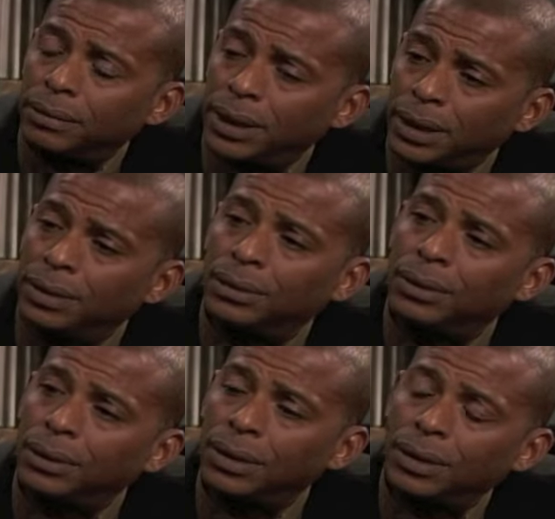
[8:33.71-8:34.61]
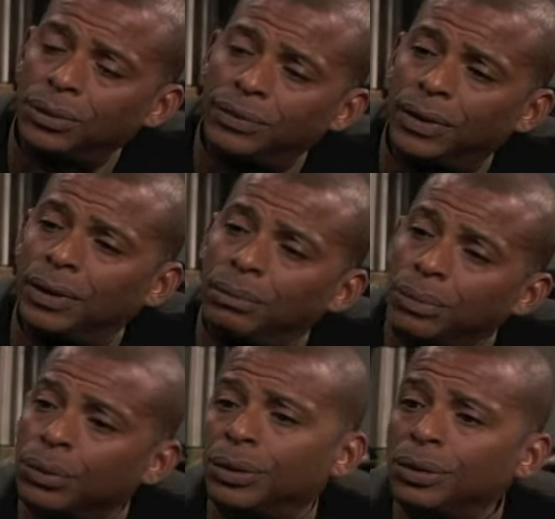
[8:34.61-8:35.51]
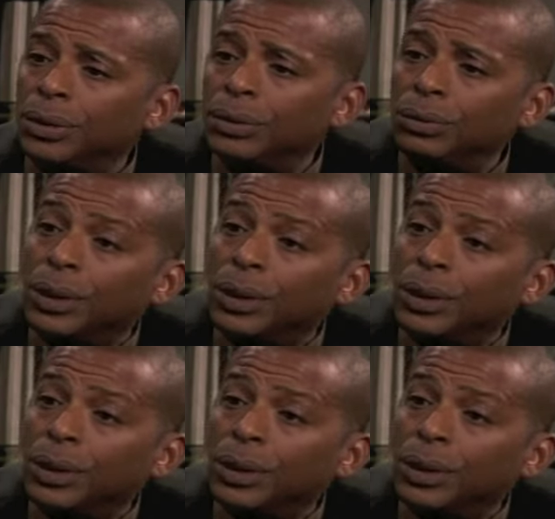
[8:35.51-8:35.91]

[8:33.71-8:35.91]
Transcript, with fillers: but I do know that she was very important to you